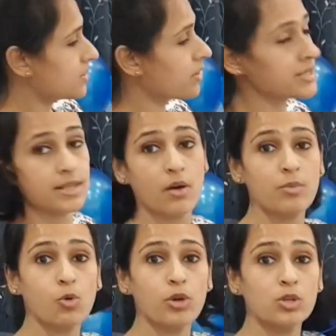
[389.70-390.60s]
So guys, now
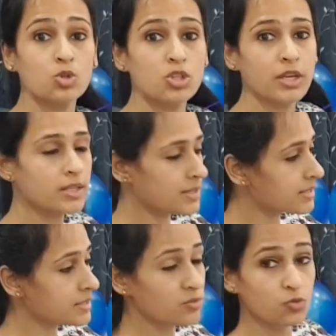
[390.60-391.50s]
I'm going to take
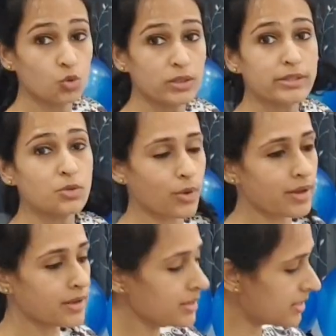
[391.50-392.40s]
this wool
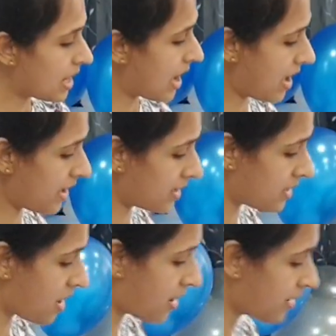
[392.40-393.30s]
thread and